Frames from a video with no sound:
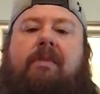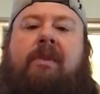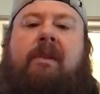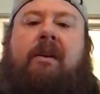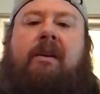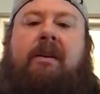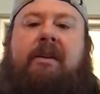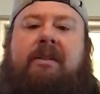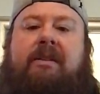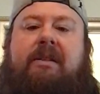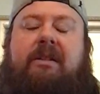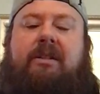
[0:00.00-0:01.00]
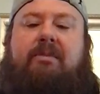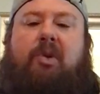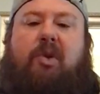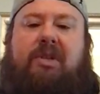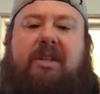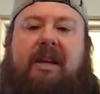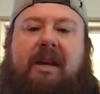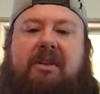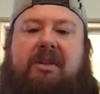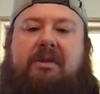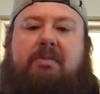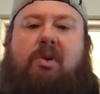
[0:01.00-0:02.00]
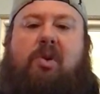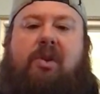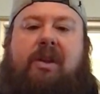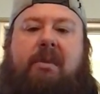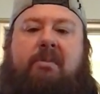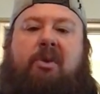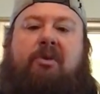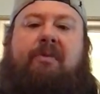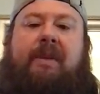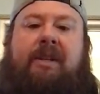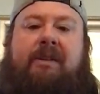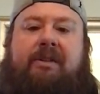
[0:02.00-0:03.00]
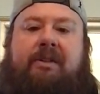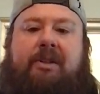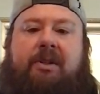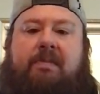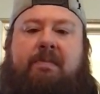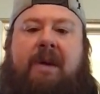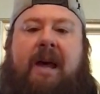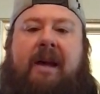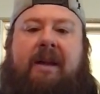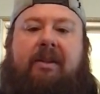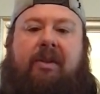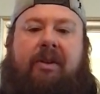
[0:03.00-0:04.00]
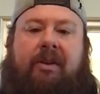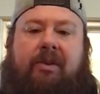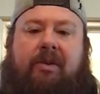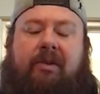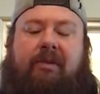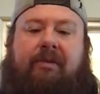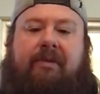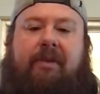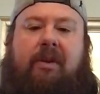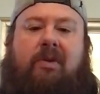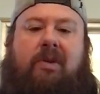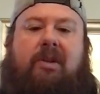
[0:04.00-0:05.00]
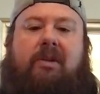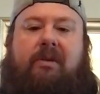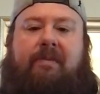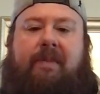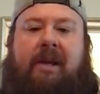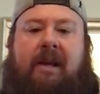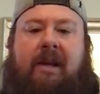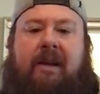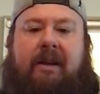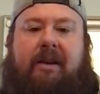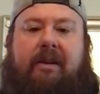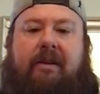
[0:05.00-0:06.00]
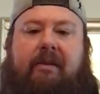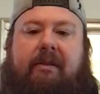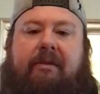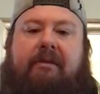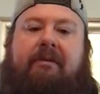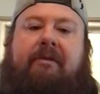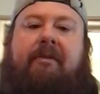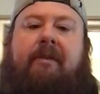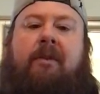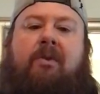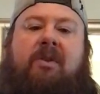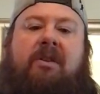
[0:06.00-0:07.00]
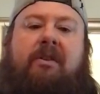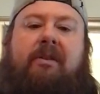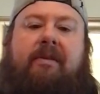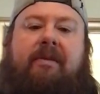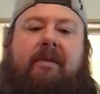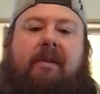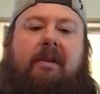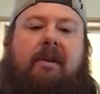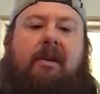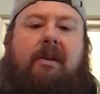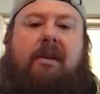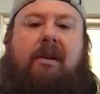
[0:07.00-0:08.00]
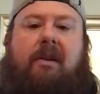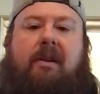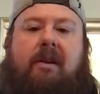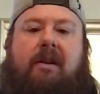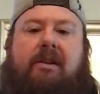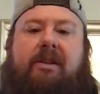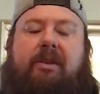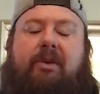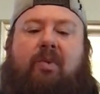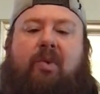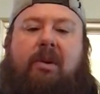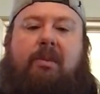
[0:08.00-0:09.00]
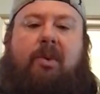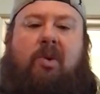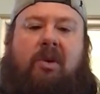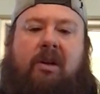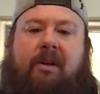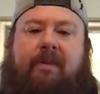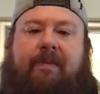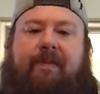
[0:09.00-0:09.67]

Nice and small. See how small that movement is? Just back a little, forward, back, forward. Let's do one more.